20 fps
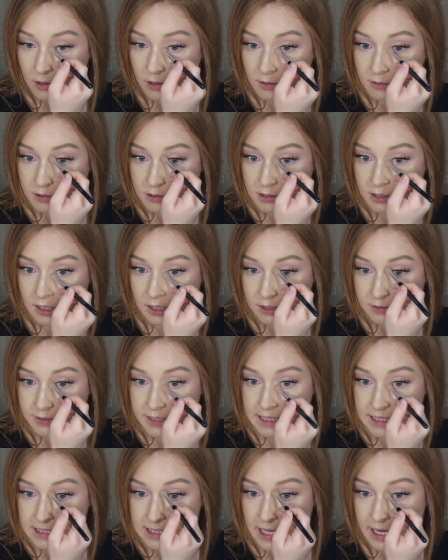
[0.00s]
And just kind of
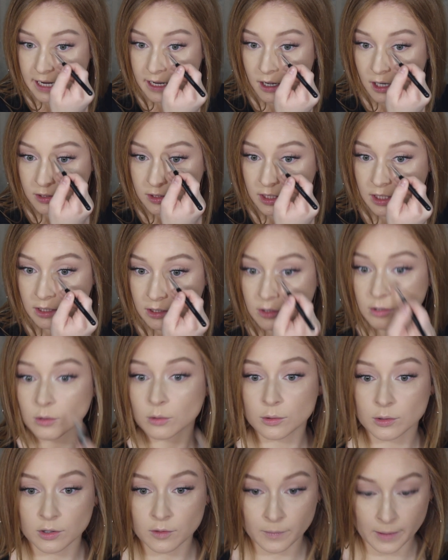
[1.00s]
set it on the inner
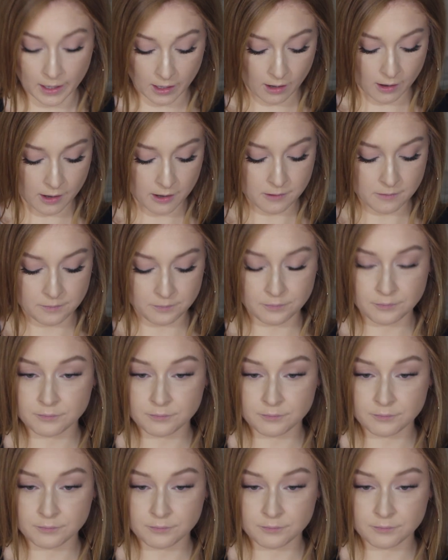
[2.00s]
corner of my eye.